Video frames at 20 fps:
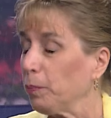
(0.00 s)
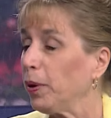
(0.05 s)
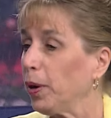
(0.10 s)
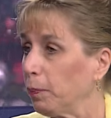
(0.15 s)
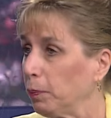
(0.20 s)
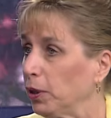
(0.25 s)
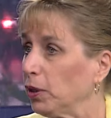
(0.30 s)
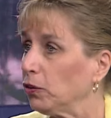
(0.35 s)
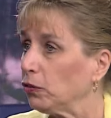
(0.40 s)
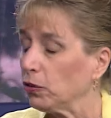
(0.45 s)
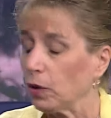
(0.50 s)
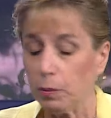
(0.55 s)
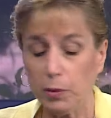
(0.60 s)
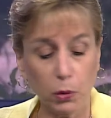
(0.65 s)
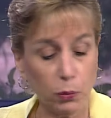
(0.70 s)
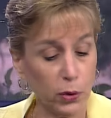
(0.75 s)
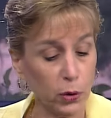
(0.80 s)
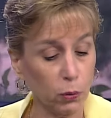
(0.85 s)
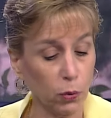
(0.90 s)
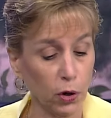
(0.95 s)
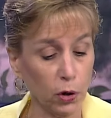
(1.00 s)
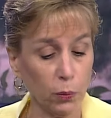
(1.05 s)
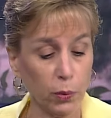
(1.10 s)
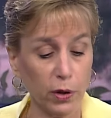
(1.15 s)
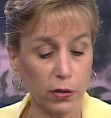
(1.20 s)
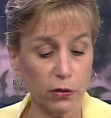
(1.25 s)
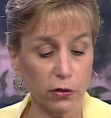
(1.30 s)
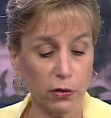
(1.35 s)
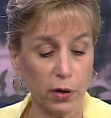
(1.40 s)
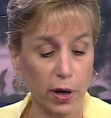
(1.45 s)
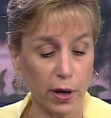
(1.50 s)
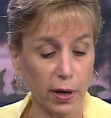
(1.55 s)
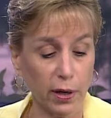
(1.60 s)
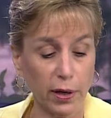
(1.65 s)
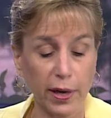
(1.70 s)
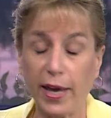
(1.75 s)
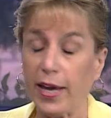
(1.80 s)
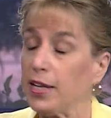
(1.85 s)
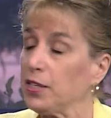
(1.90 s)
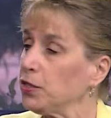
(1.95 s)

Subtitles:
puppies. I mean, we work with 8